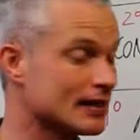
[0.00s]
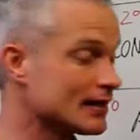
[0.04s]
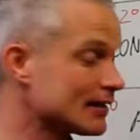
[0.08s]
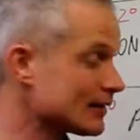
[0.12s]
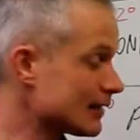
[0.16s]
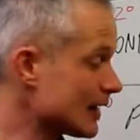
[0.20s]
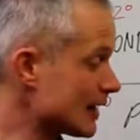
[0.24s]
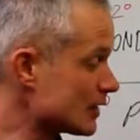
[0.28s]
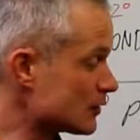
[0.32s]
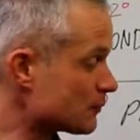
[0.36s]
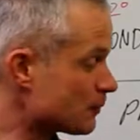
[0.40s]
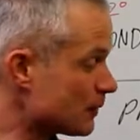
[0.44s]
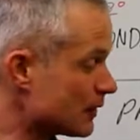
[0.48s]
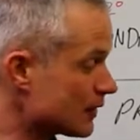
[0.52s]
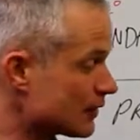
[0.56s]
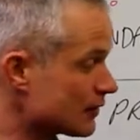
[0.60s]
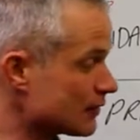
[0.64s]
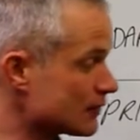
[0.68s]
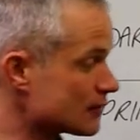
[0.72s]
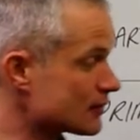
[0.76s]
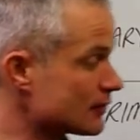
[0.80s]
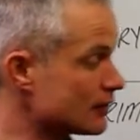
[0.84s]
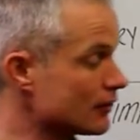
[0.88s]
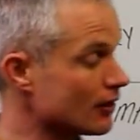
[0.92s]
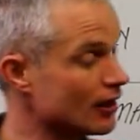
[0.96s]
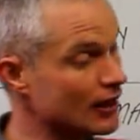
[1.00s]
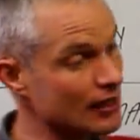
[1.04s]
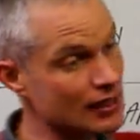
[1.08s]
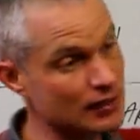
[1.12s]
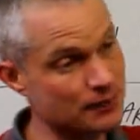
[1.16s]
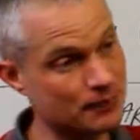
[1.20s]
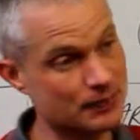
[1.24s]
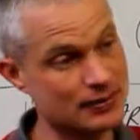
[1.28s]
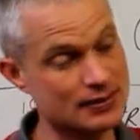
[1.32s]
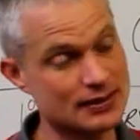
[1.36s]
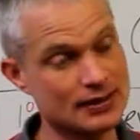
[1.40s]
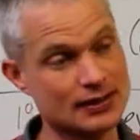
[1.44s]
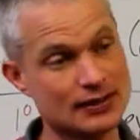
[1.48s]
That's because
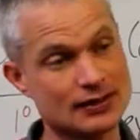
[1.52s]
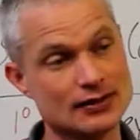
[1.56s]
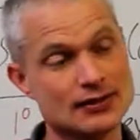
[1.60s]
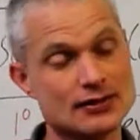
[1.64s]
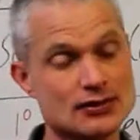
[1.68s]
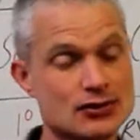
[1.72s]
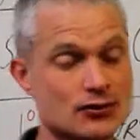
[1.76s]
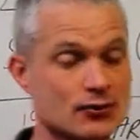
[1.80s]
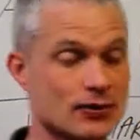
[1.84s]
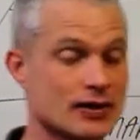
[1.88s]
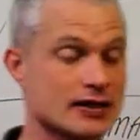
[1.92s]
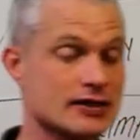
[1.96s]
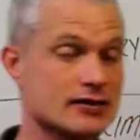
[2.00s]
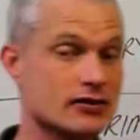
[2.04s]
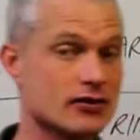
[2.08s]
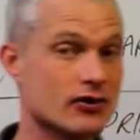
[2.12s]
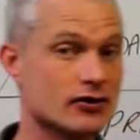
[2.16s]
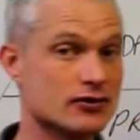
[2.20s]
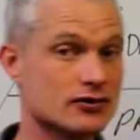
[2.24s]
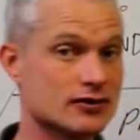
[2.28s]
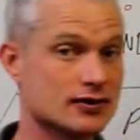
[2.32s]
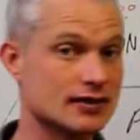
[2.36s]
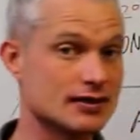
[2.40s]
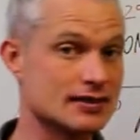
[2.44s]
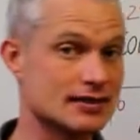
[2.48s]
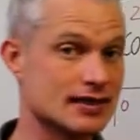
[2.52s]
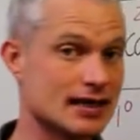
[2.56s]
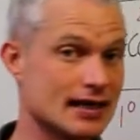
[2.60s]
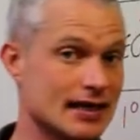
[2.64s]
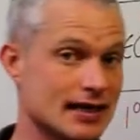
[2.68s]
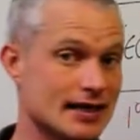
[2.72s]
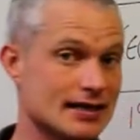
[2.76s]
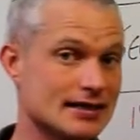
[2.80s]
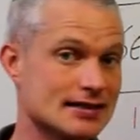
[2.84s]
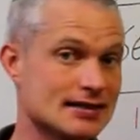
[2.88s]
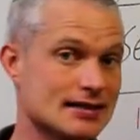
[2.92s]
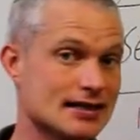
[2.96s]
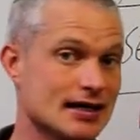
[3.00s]
90% is always lost as
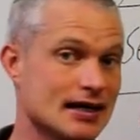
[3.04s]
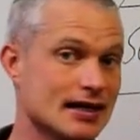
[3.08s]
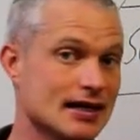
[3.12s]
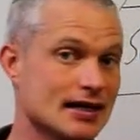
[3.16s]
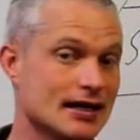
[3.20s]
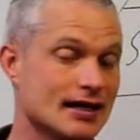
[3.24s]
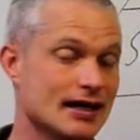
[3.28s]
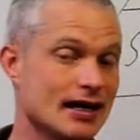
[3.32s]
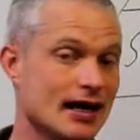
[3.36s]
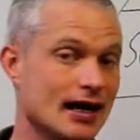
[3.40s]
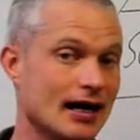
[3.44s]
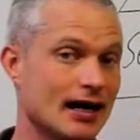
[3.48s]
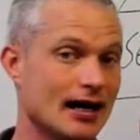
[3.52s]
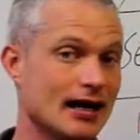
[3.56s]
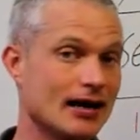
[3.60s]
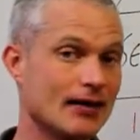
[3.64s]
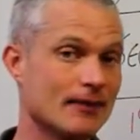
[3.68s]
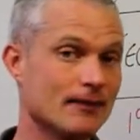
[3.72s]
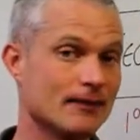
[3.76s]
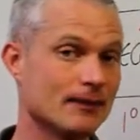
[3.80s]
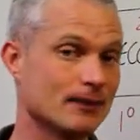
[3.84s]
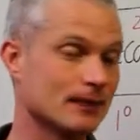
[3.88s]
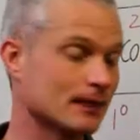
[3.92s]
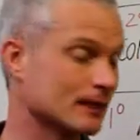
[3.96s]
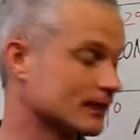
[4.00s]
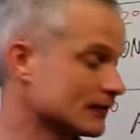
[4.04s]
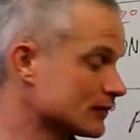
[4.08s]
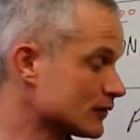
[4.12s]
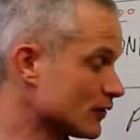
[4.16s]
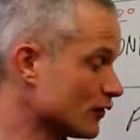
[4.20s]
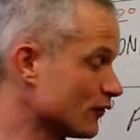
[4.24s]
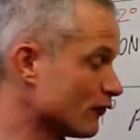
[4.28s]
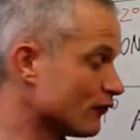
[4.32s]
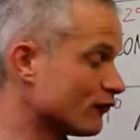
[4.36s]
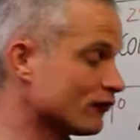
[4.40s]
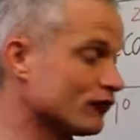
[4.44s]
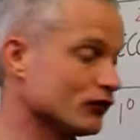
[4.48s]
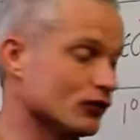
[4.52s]
heat to
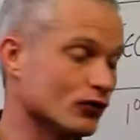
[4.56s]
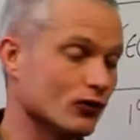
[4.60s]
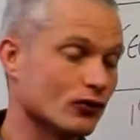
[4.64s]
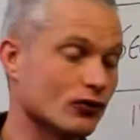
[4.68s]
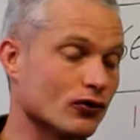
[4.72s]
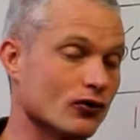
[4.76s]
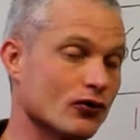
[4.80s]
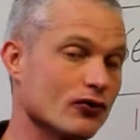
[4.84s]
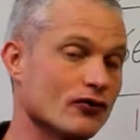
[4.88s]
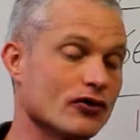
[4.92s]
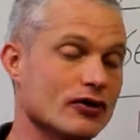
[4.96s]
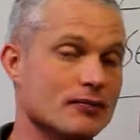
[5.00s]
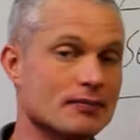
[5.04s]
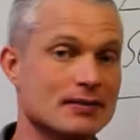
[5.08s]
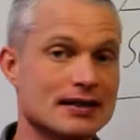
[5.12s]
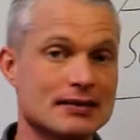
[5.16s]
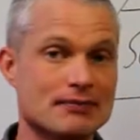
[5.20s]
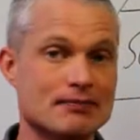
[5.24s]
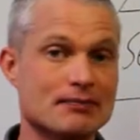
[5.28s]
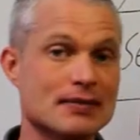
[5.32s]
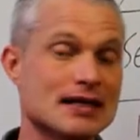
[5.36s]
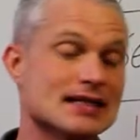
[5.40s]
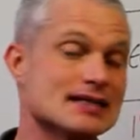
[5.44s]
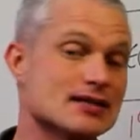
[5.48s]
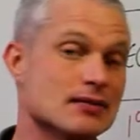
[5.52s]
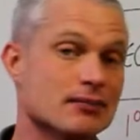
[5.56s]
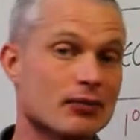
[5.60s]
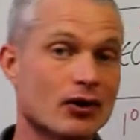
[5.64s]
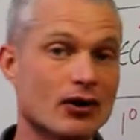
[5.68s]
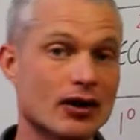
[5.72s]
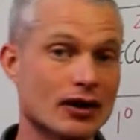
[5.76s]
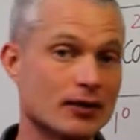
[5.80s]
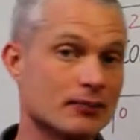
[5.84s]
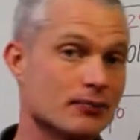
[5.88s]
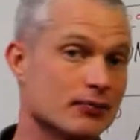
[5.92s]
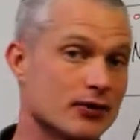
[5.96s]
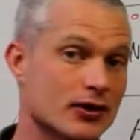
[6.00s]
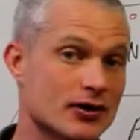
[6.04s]
fuel all the
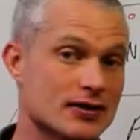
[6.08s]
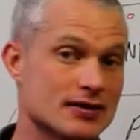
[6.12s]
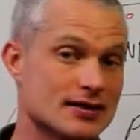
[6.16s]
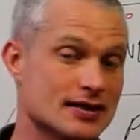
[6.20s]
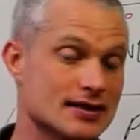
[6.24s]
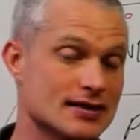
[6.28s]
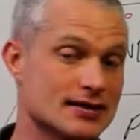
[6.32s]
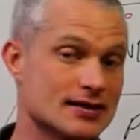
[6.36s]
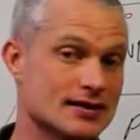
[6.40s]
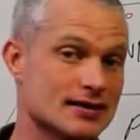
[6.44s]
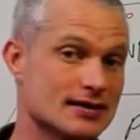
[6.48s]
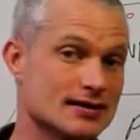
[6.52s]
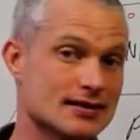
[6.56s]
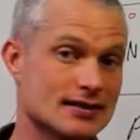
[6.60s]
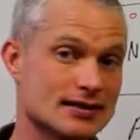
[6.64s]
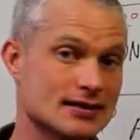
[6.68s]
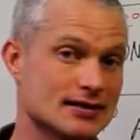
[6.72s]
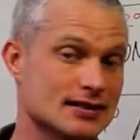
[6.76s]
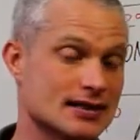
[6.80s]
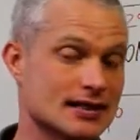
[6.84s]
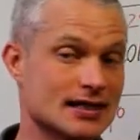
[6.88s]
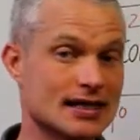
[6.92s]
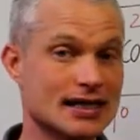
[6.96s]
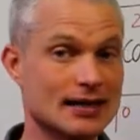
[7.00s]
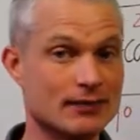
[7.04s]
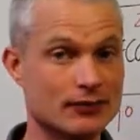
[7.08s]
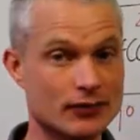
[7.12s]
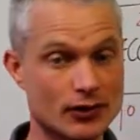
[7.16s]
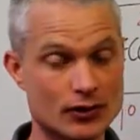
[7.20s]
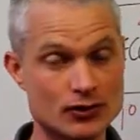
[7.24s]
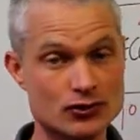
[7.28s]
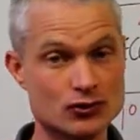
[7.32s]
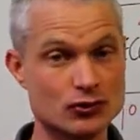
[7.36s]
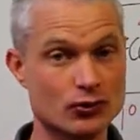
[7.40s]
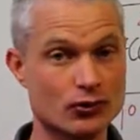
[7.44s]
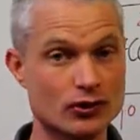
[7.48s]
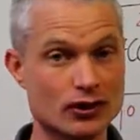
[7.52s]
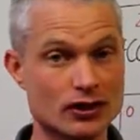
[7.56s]
metabolic processes and to keep
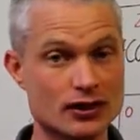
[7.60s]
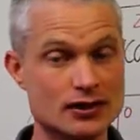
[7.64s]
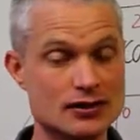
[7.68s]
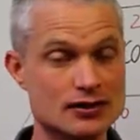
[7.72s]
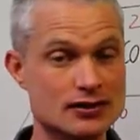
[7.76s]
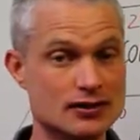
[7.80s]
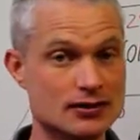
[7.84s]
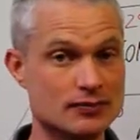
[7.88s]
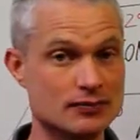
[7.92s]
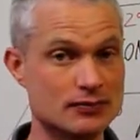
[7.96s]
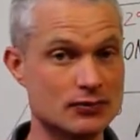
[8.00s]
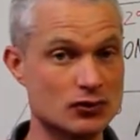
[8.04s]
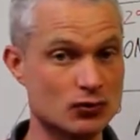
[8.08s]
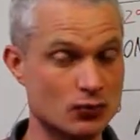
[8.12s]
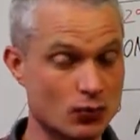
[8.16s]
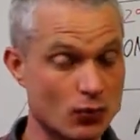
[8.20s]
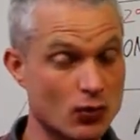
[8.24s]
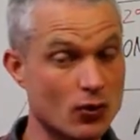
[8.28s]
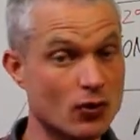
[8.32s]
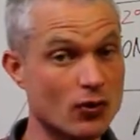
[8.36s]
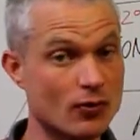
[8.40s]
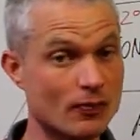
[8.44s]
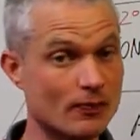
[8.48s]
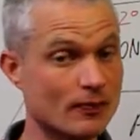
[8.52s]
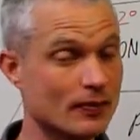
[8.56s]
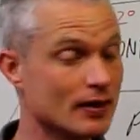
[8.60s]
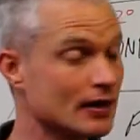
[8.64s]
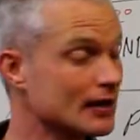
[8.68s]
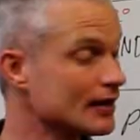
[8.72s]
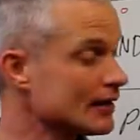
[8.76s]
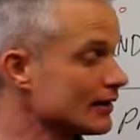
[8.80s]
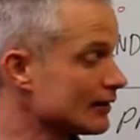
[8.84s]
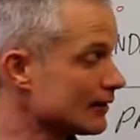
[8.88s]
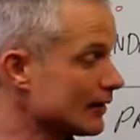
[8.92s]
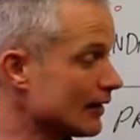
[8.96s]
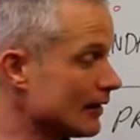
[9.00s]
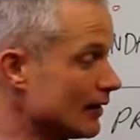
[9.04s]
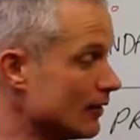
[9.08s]
those organisms warm.
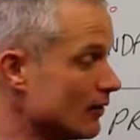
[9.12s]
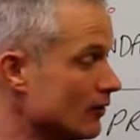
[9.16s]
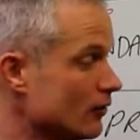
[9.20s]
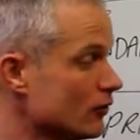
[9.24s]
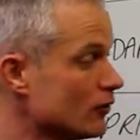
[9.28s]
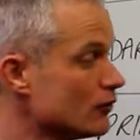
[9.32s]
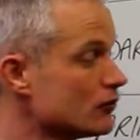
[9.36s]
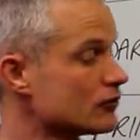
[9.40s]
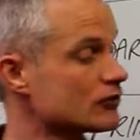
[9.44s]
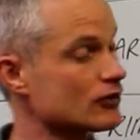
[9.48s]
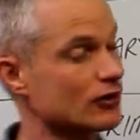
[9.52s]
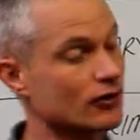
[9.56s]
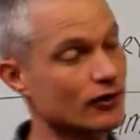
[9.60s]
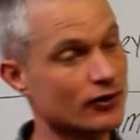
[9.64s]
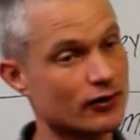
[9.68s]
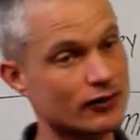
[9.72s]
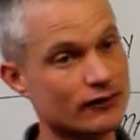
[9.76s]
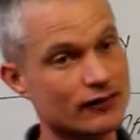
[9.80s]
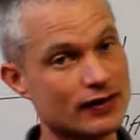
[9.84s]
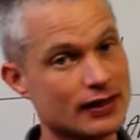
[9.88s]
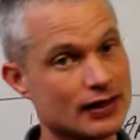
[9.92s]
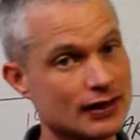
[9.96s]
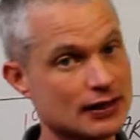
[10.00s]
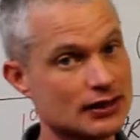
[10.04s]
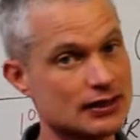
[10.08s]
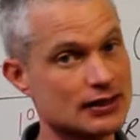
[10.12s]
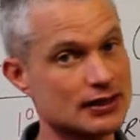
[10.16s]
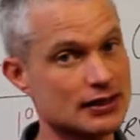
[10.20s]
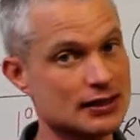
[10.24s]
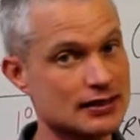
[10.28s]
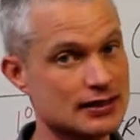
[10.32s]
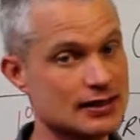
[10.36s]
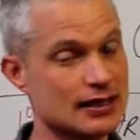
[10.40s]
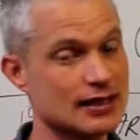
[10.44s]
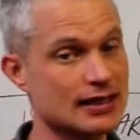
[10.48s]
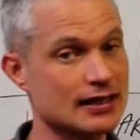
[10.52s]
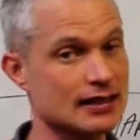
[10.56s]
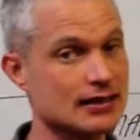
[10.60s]
They lose a lot of energy
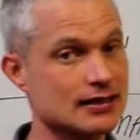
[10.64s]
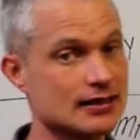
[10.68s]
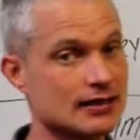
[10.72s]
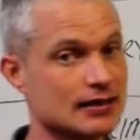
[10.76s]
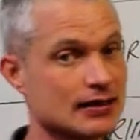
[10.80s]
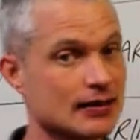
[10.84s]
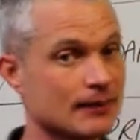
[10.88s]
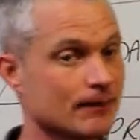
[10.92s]
as heat.